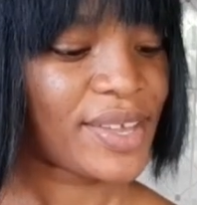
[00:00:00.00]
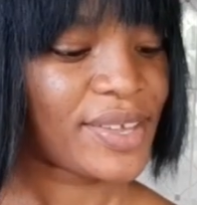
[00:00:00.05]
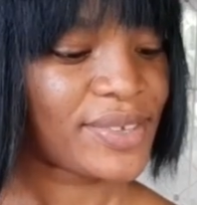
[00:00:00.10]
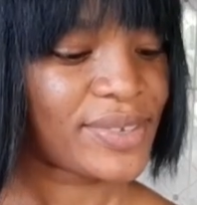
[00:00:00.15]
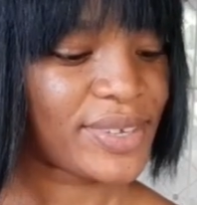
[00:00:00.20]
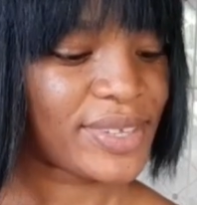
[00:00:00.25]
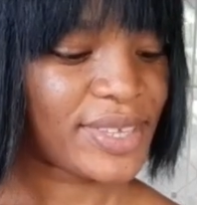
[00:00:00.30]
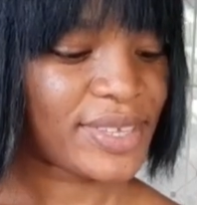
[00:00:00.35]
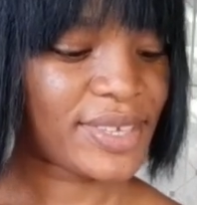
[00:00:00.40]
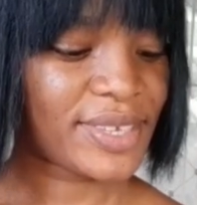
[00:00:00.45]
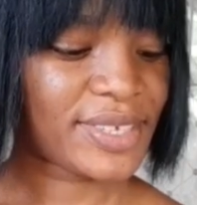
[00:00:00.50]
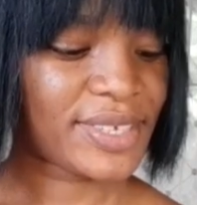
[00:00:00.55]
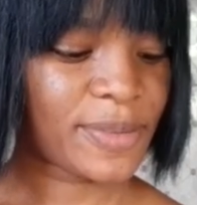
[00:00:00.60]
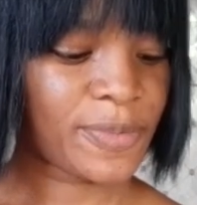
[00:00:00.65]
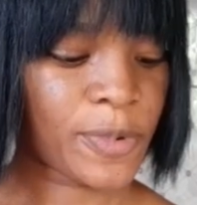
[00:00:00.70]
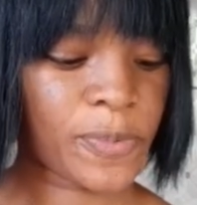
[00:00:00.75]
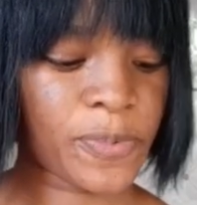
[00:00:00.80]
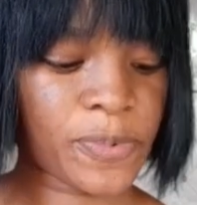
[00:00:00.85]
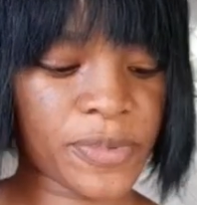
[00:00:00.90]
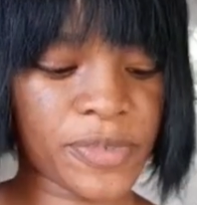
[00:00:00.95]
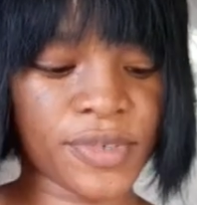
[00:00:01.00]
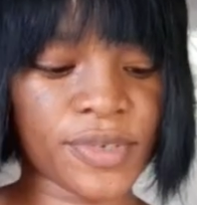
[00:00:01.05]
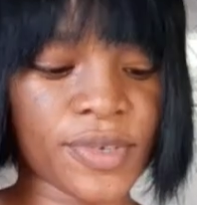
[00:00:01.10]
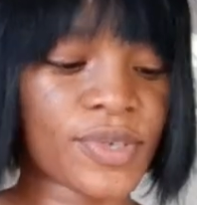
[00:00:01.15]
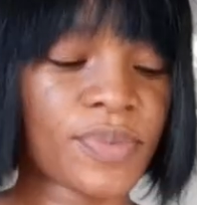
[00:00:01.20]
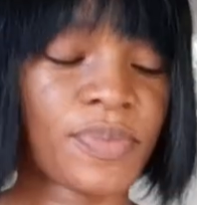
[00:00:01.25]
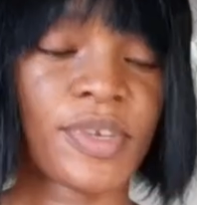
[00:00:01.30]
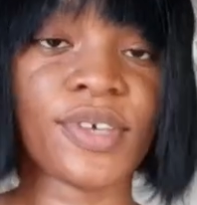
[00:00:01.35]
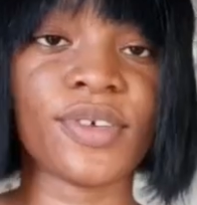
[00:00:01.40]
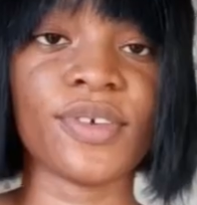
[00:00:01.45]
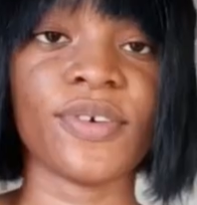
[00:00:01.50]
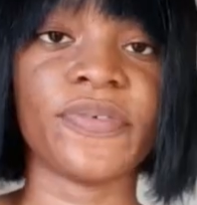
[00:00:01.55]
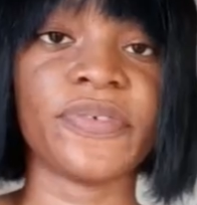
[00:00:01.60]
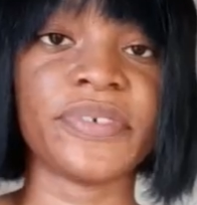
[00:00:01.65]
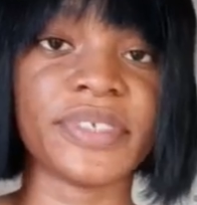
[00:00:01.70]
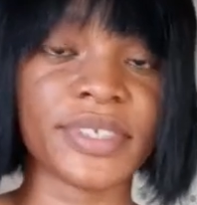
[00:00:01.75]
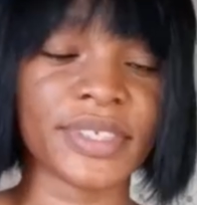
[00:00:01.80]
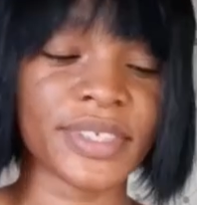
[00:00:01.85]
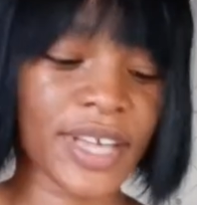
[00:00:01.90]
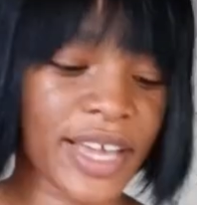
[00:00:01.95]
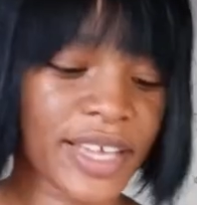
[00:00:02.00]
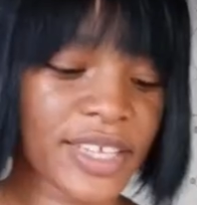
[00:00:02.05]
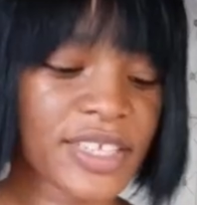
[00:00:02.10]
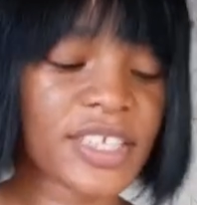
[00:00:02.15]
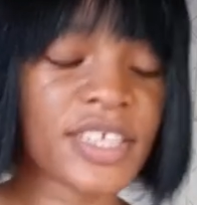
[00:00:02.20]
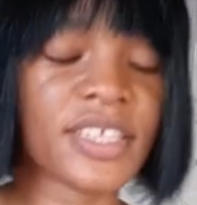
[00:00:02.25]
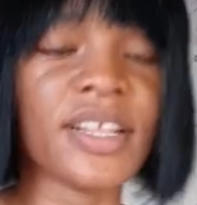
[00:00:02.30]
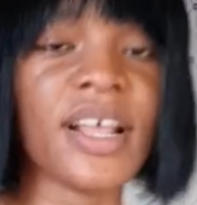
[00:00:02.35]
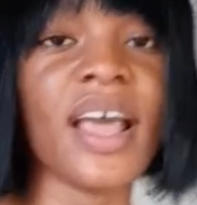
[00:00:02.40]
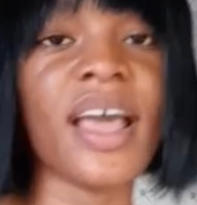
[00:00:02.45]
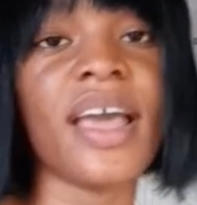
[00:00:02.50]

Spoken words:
So this is a simple procedure to making your fondant icing.